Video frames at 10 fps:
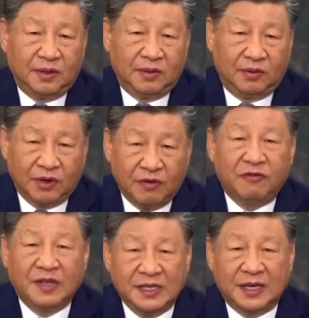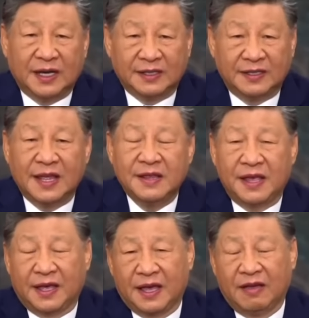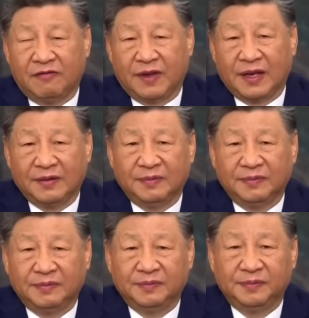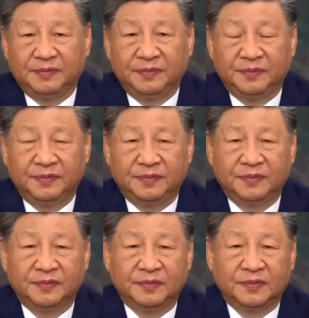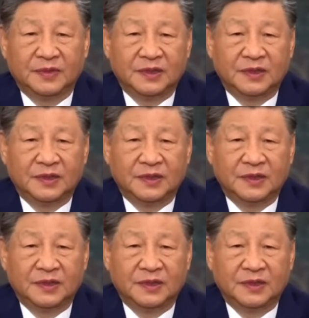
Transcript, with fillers: Now this move cleans up their image. Reason number two,